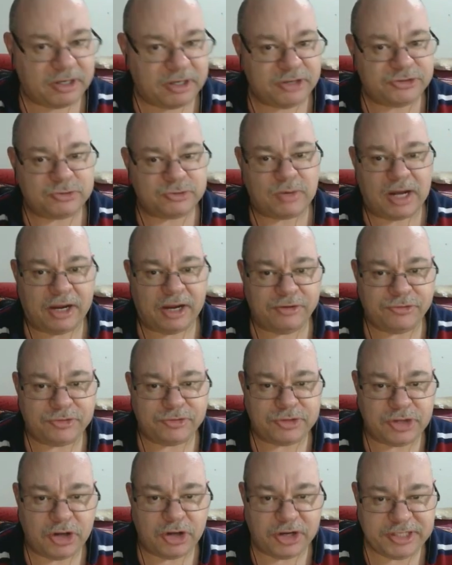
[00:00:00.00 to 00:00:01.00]
to
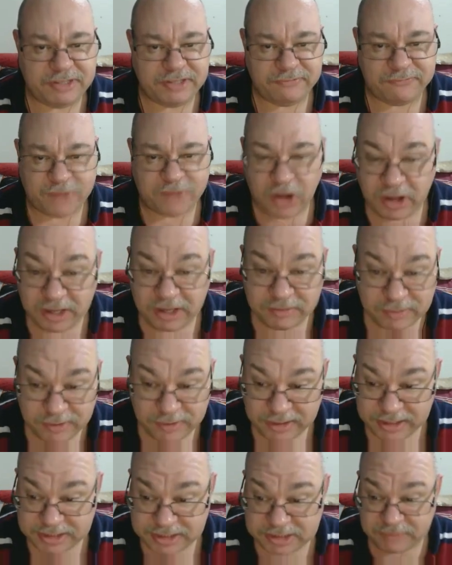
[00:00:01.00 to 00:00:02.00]
195, I
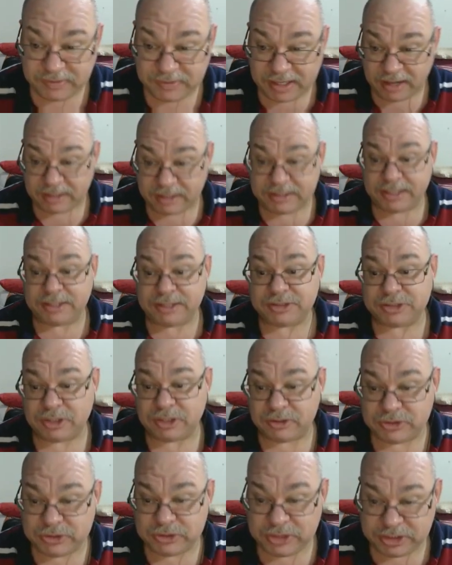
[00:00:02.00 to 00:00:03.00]
think it is, if you calculate it.
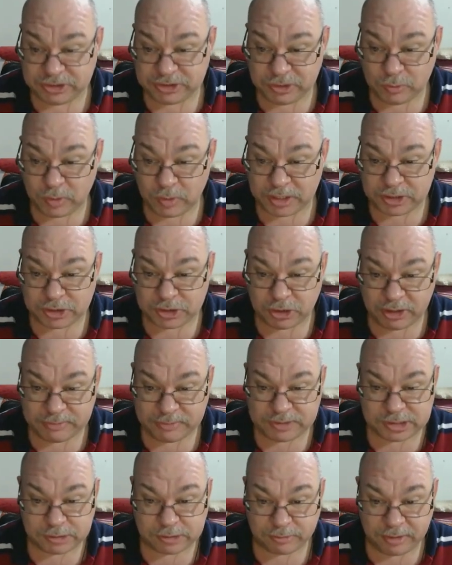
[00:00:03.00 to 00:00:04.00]
So 61
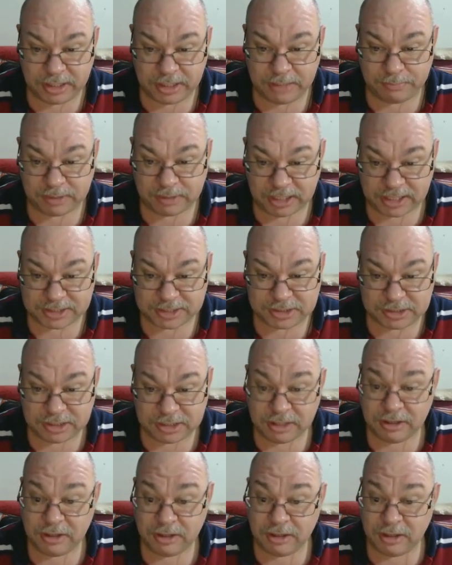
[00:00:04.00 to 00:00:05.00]
times 3 plus
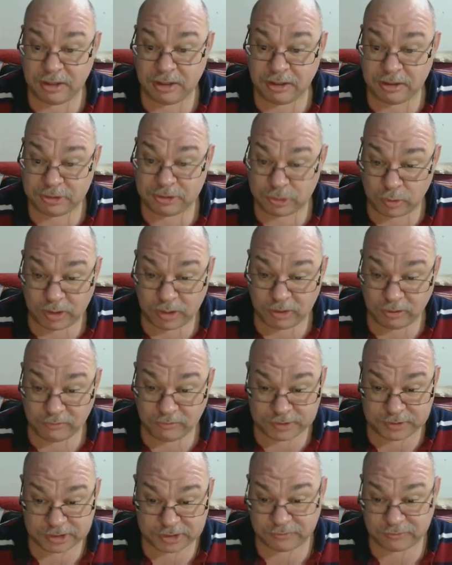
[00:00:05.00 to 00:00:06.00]

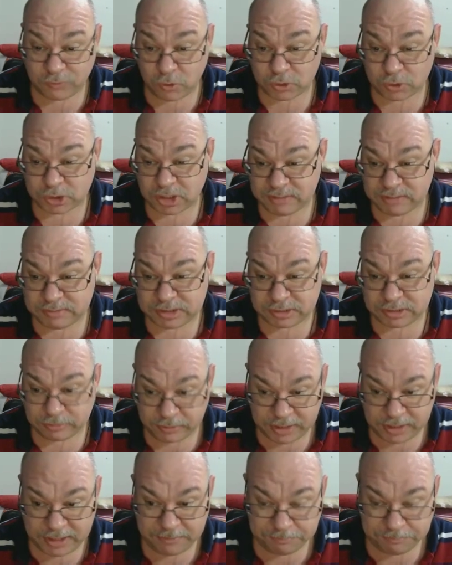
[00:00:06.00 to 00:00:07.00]
12, which is 4 times
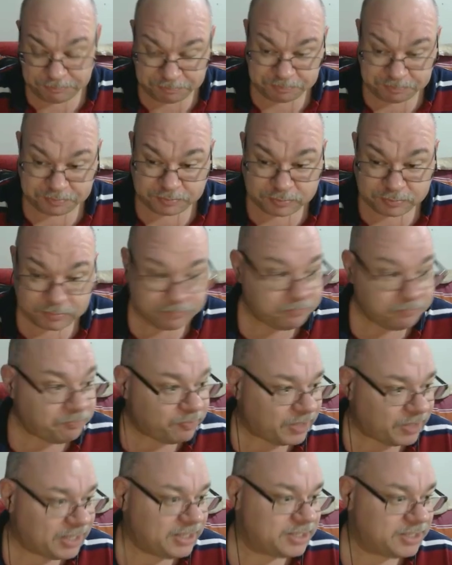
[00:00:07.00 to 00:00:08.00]
3,
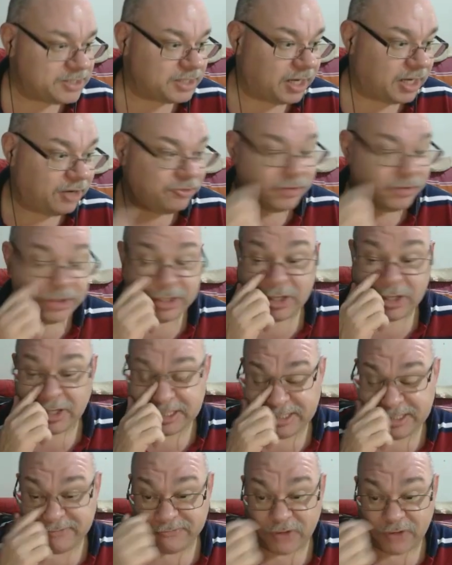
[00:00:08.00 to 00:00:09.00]
is
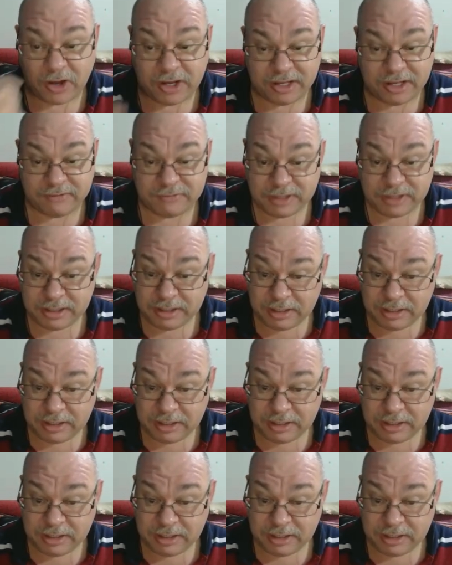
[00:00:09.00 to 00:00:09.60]
195.